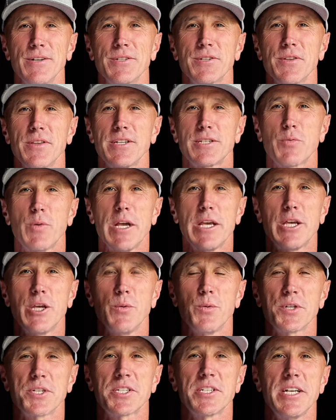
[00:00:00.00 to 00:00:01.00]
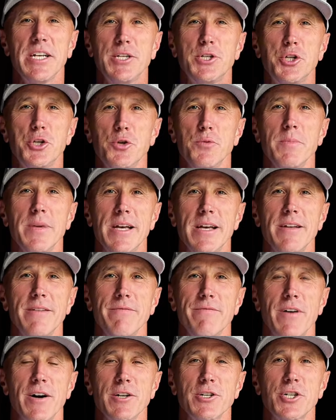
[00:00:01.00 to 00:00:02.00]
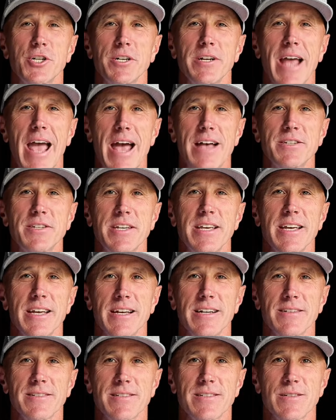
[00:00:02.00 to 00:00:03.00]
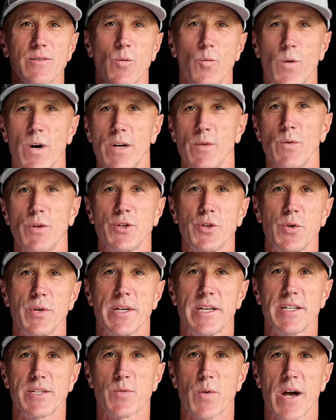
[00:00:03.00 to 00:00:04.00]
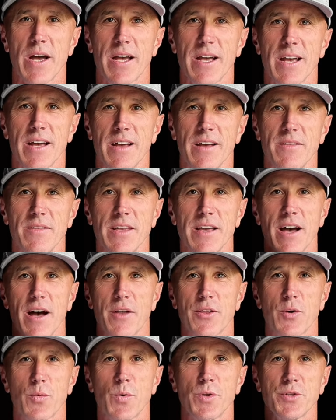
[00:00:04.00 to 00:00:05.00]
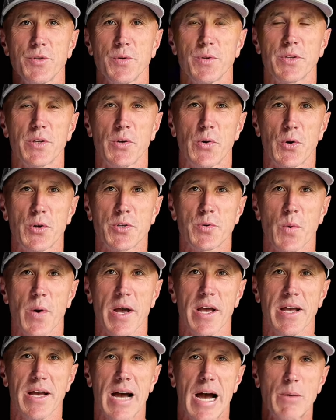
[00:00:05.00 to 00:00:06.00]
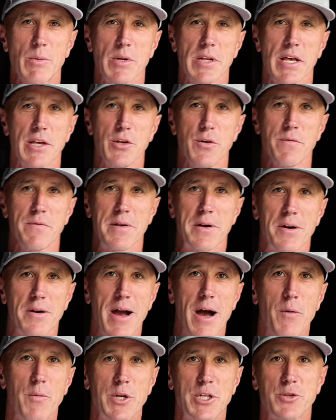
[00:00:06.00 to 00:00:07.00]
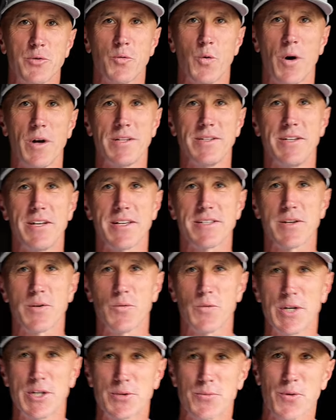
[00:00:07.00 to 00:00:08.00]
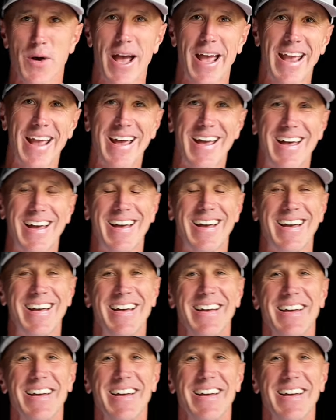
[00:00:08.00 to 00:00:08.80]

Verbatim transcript: So this week you will see two men function as kings. One will do it his way, the other will do it the Lord's way. I will let you figure out which one does it which way.